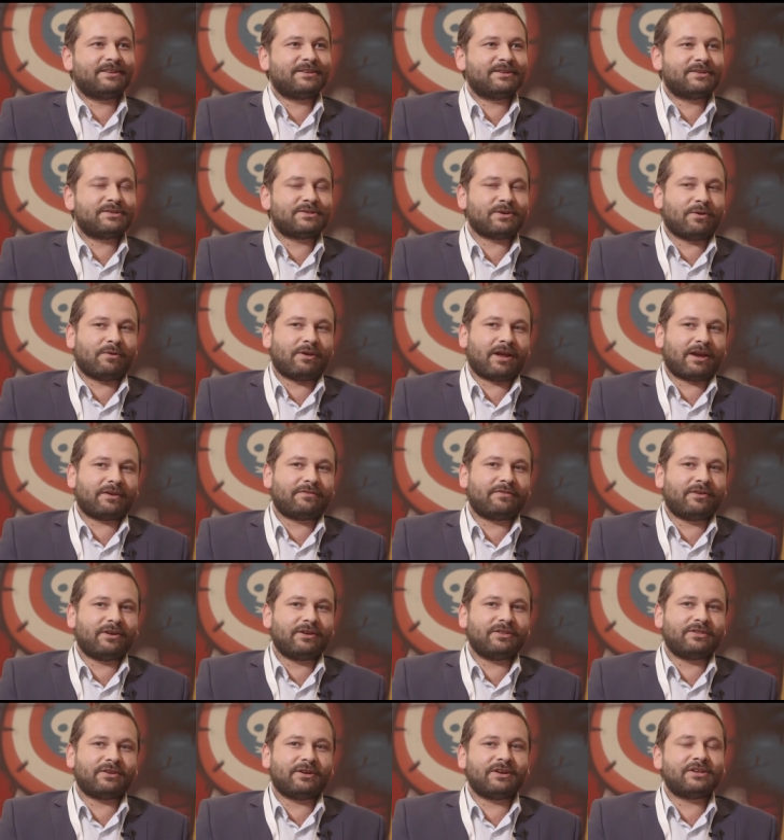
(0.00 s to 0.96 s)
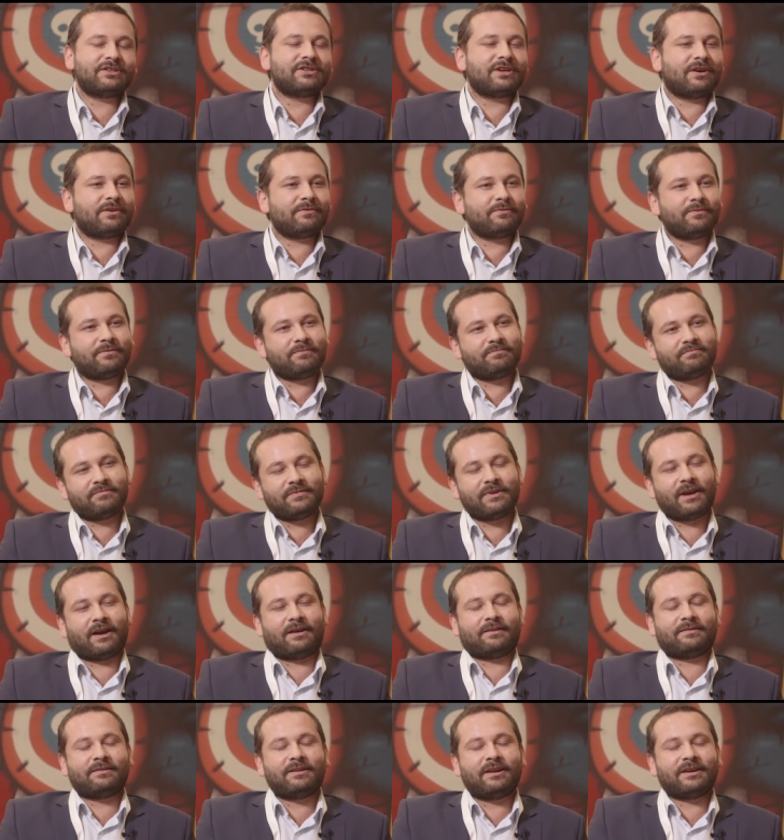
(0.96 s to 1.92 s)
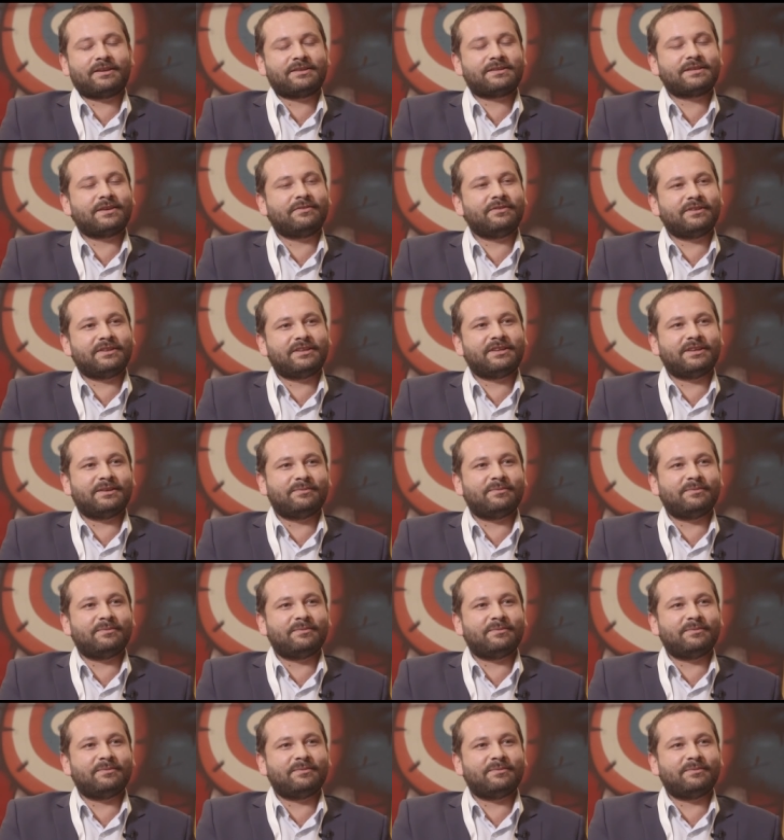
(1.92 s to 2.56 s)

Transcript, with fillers: So like for Indonesia, yeah, like 17